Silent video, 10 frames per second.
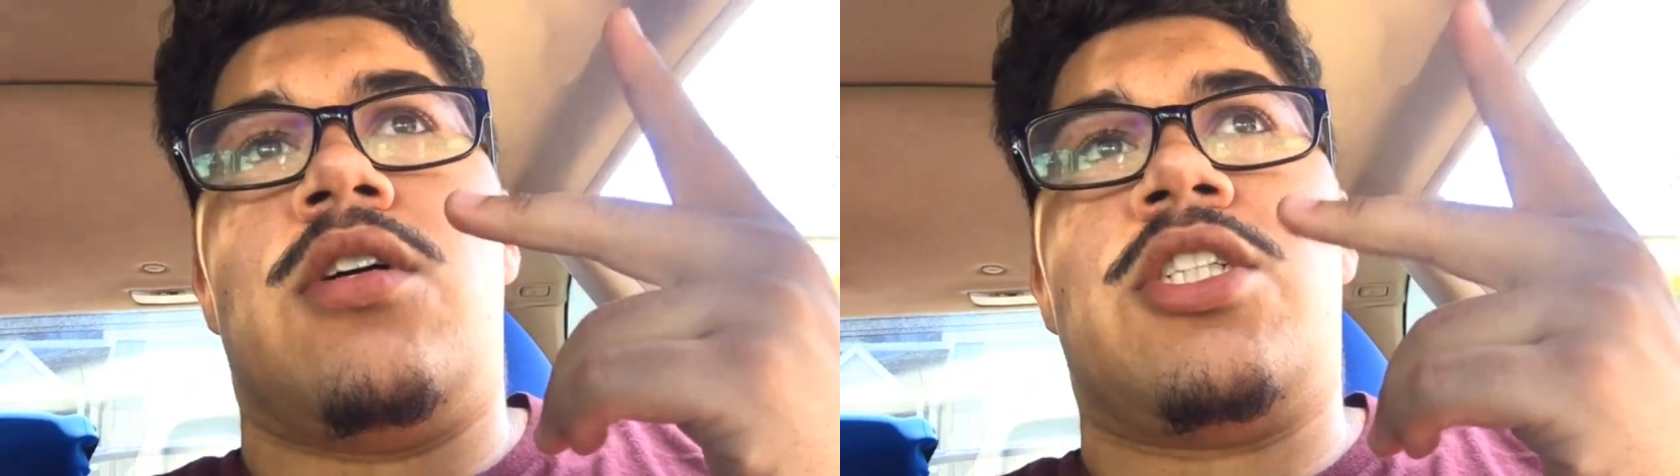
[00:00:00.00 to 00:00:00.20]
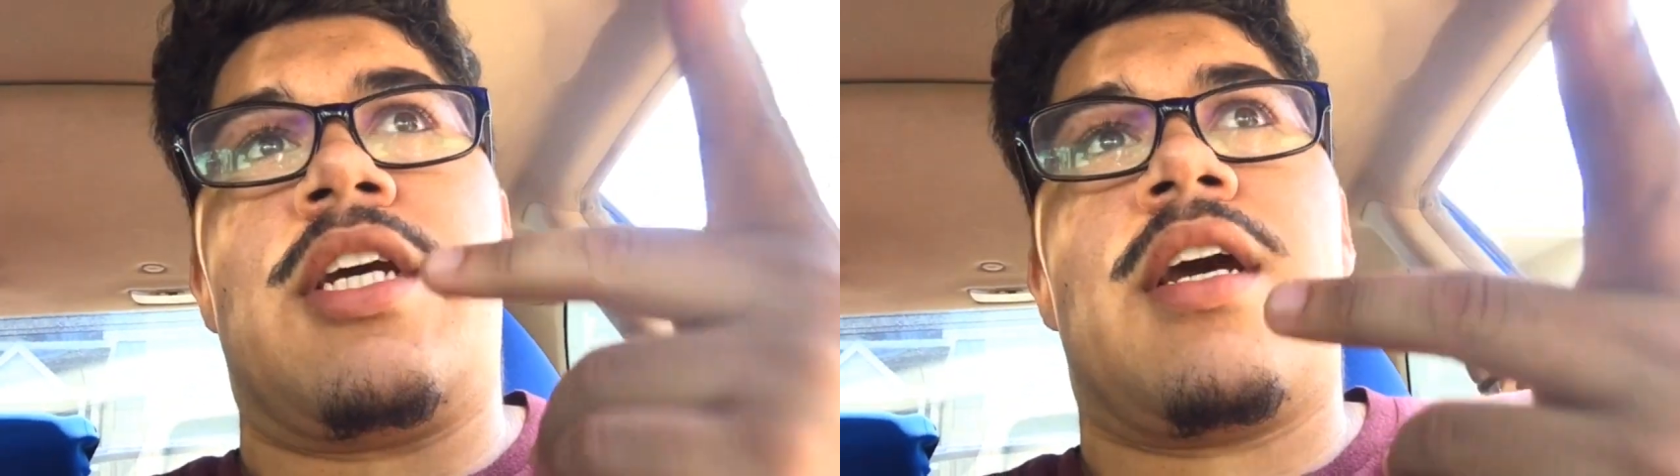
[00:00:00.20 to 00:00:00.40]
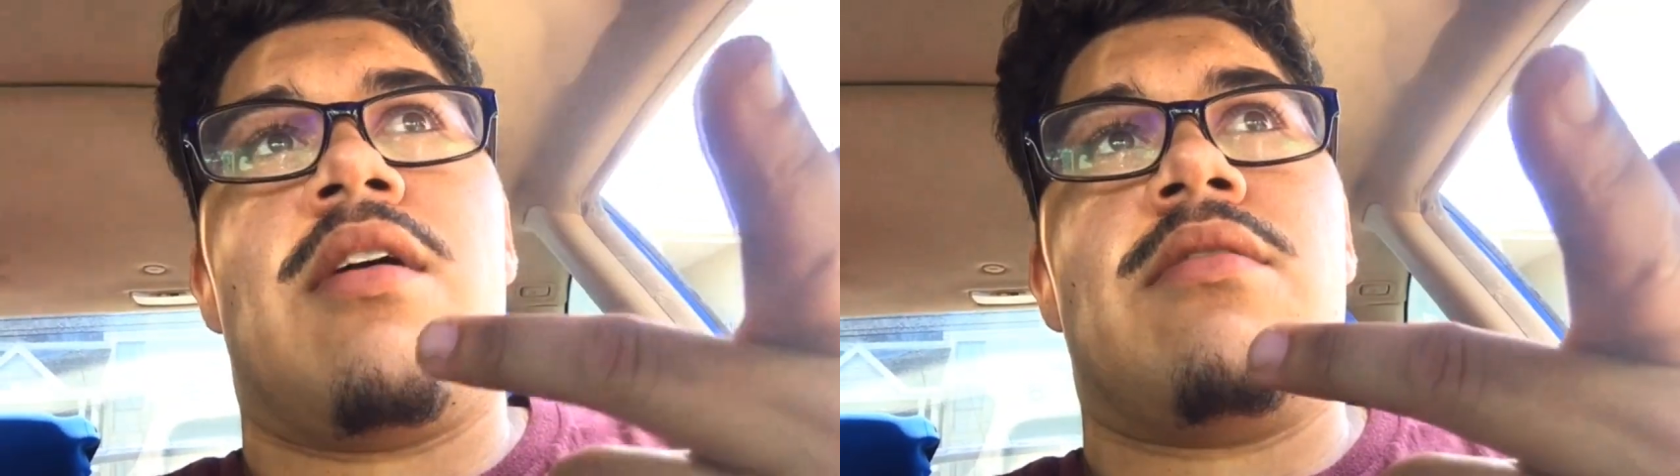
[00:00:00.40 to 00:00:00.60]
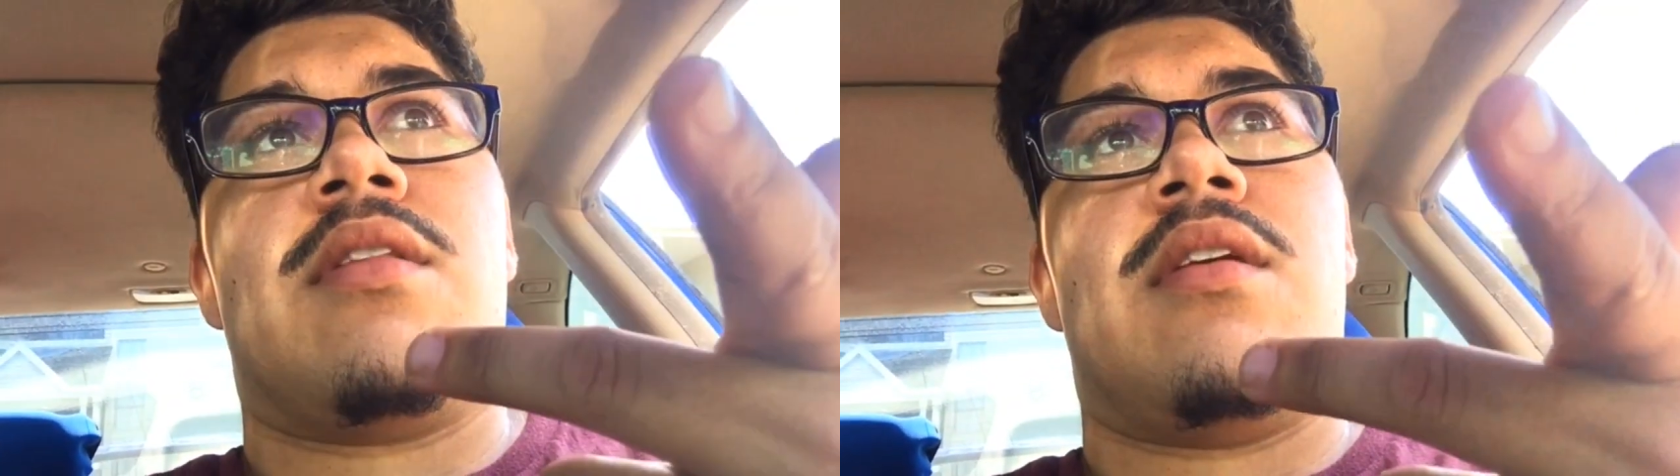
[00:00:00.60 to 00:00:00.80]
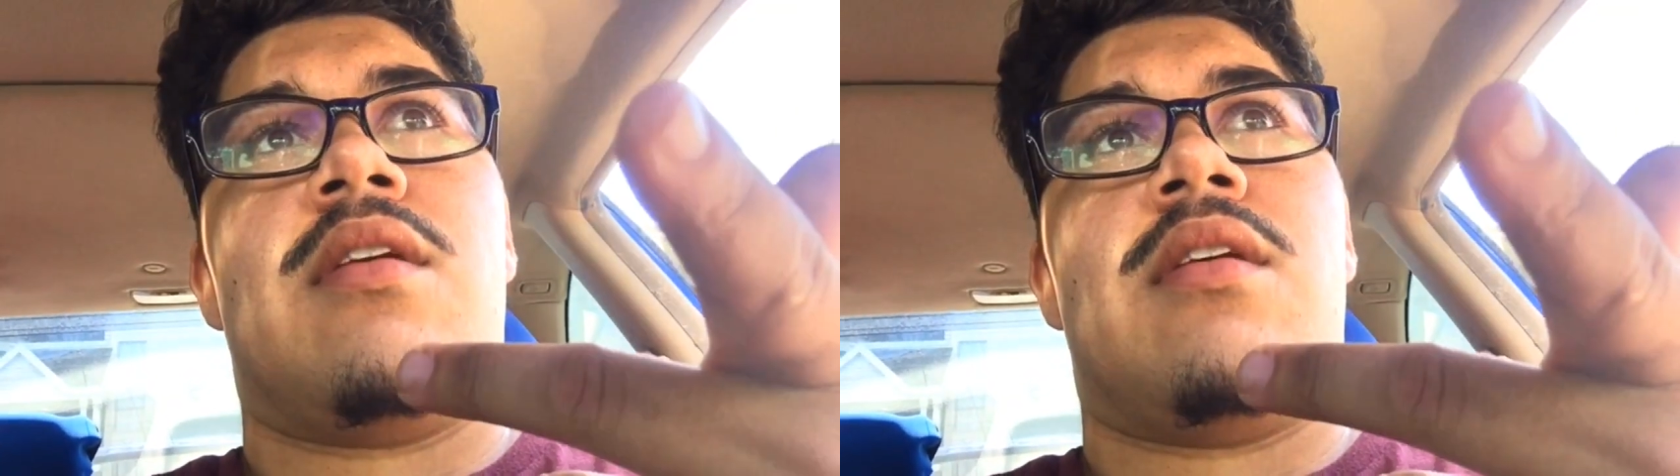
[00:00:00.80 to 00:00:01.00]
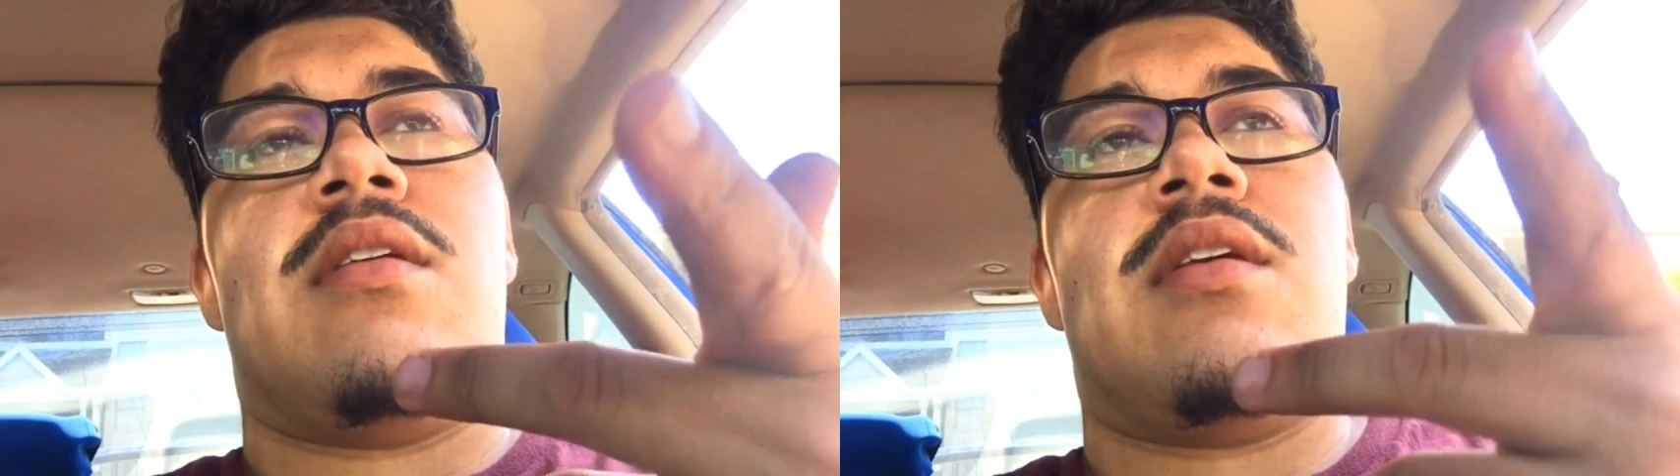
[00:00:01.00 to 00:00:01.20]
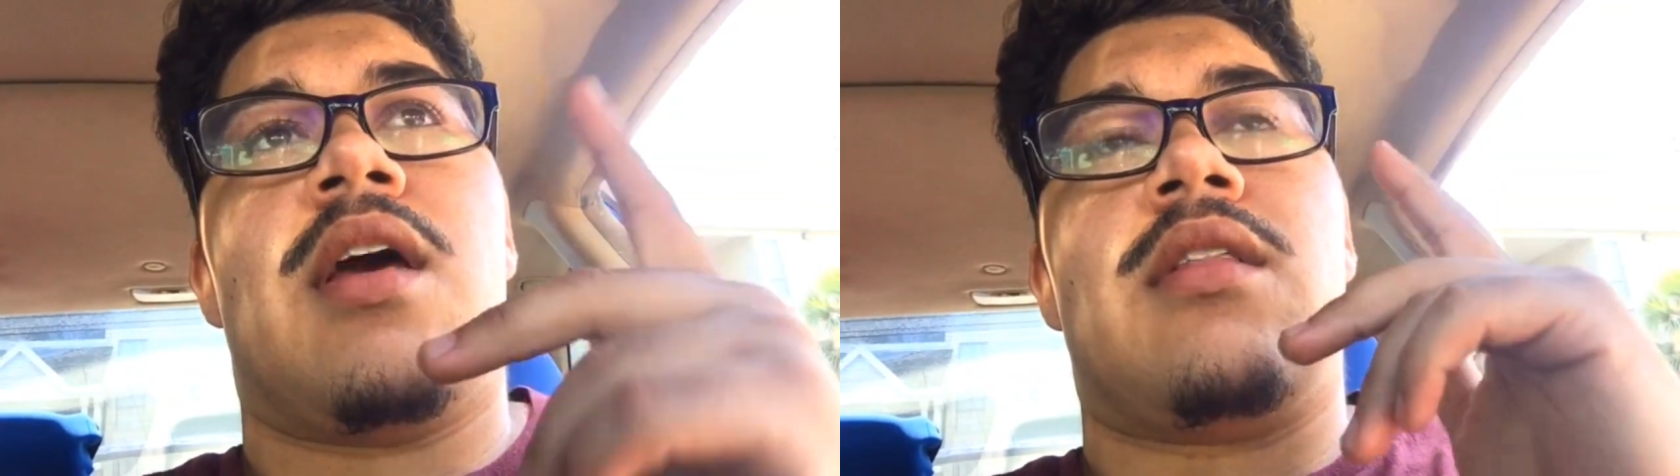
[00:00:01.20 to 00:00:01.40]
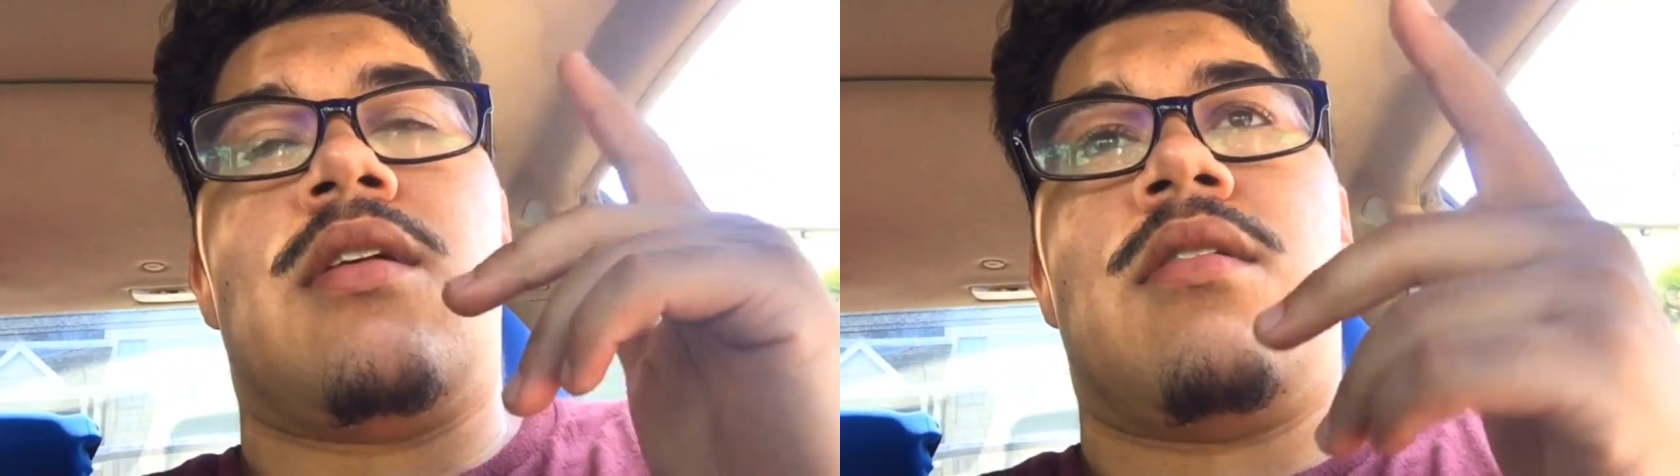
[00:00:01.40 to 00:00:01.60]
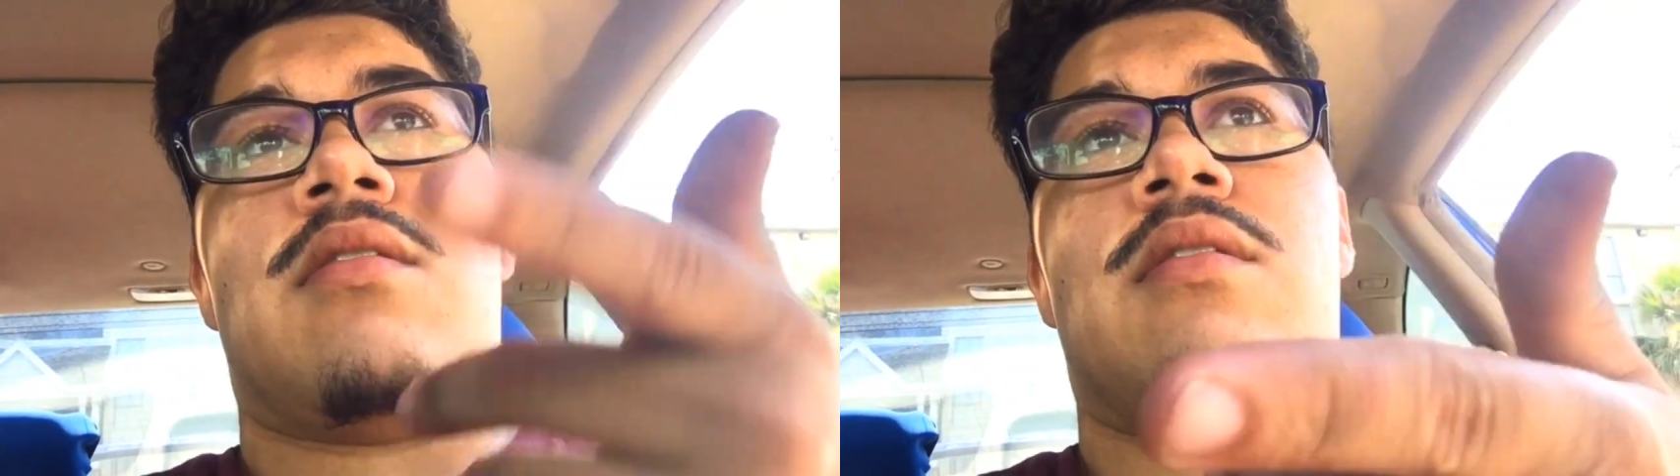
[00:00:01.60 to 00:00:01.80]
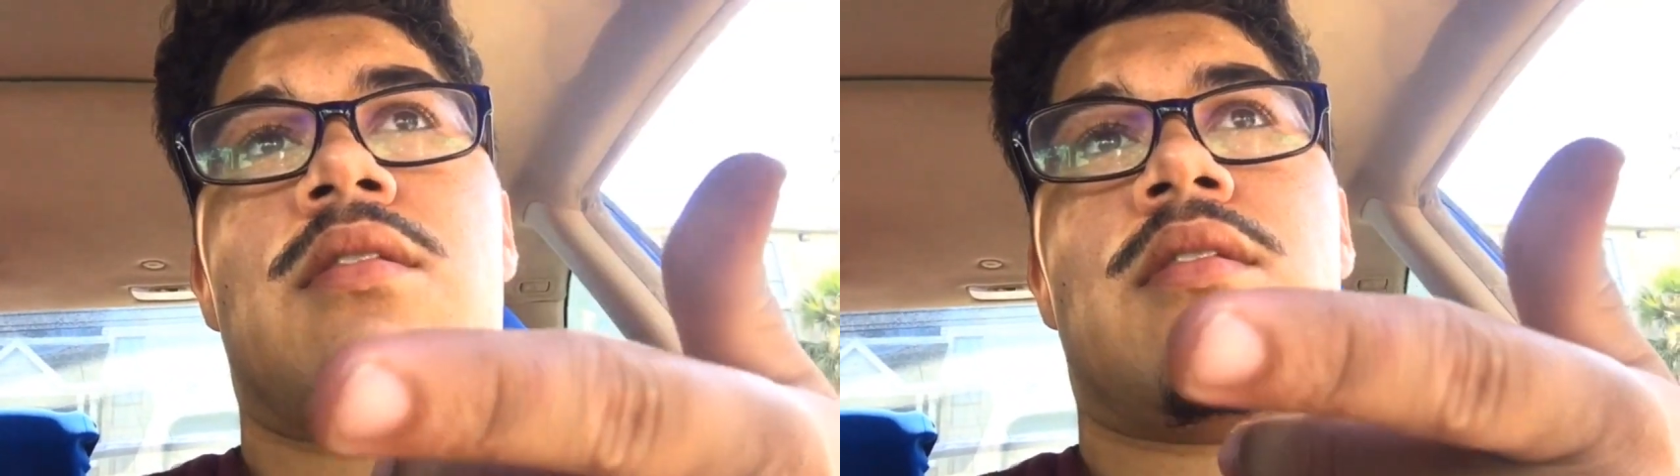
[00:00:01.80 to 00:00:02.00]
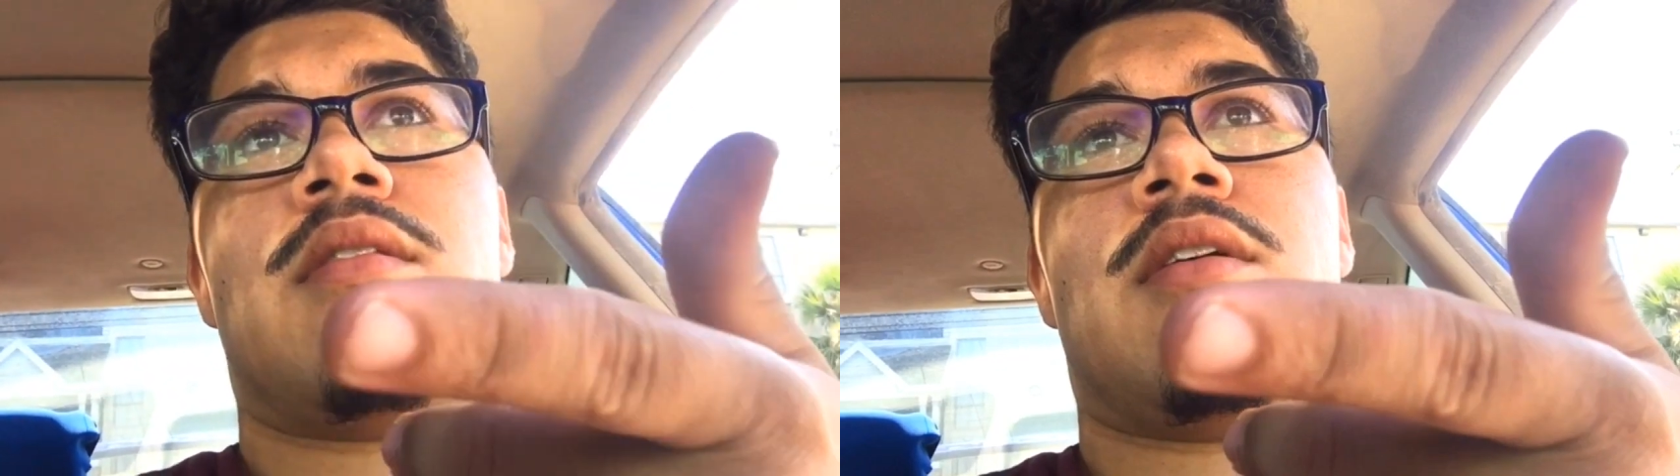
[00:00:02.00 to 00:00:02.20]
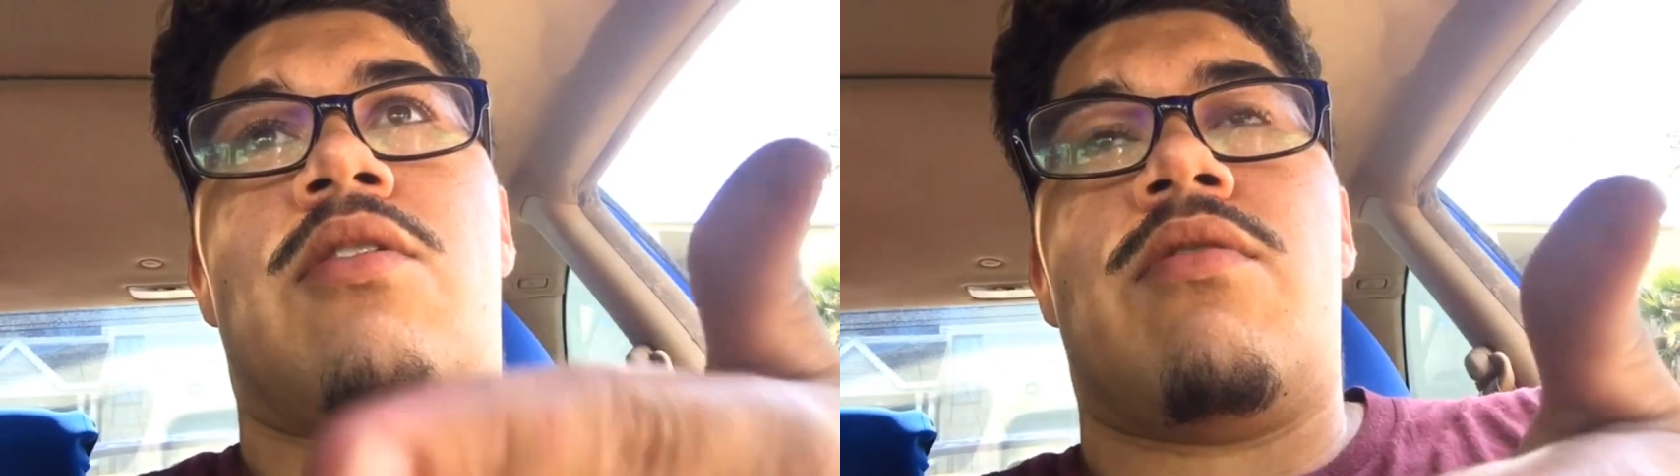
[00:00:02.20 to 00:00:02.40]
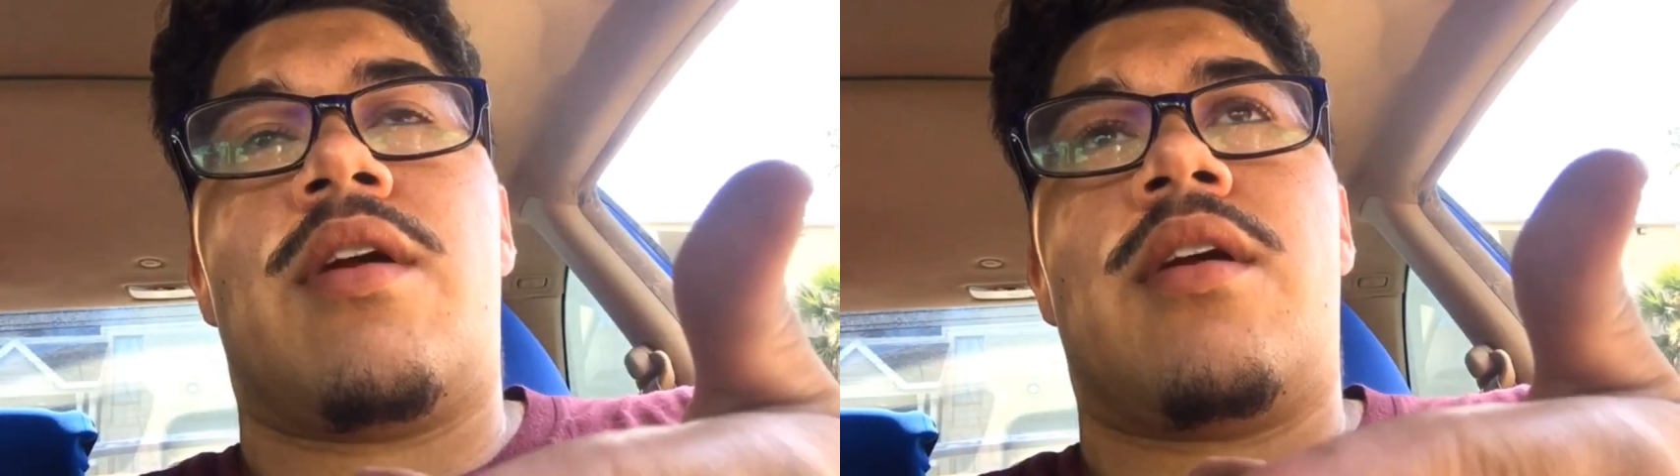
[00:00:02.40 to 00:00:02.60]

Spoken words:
Check out the cold